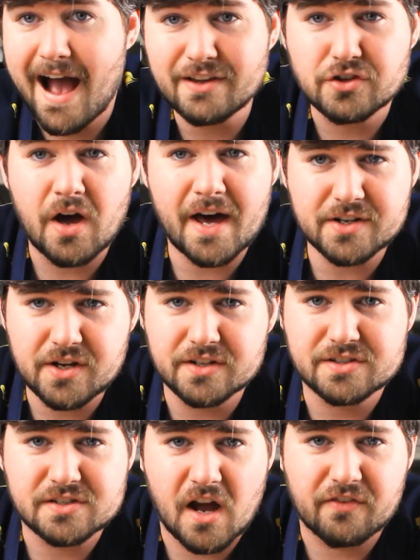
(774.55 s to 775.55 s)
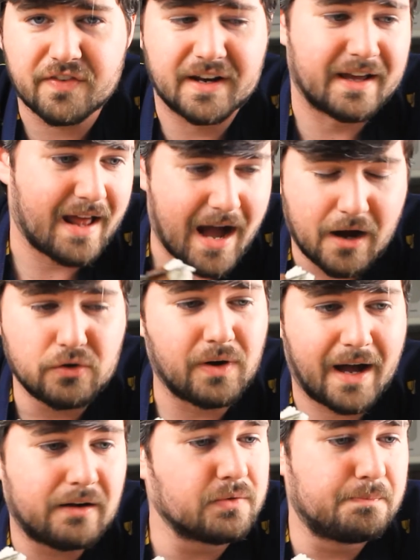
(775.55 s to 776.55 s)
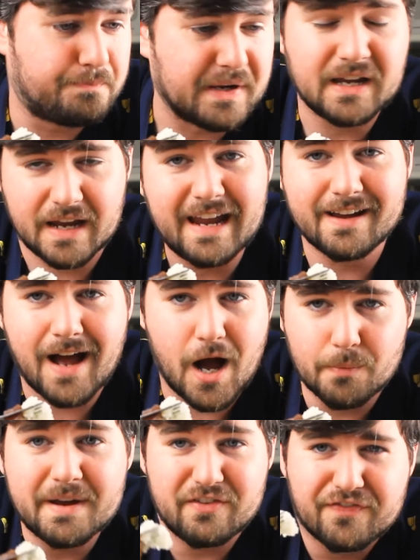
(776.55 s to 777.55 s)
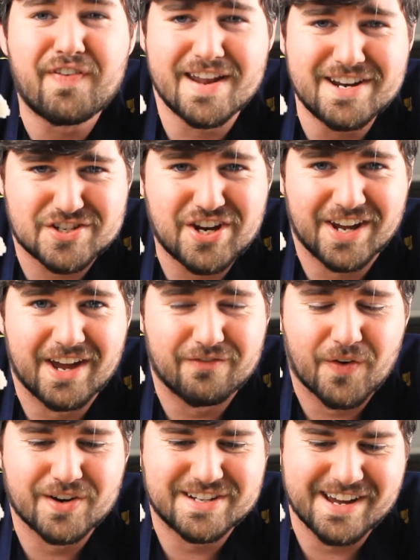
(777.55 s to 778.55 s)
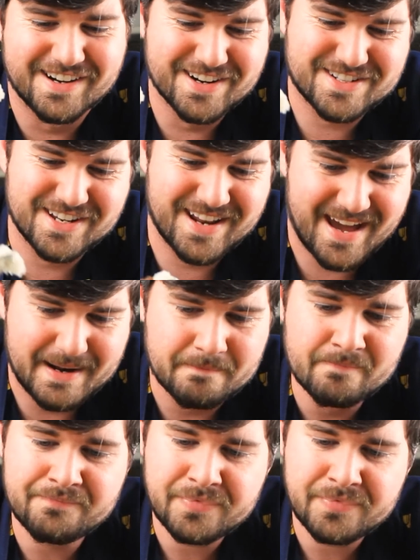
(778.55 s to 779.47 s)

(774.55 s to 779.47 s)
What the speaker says: Has a lot of good stuff in it. I'll be finishing it for dinner tonight.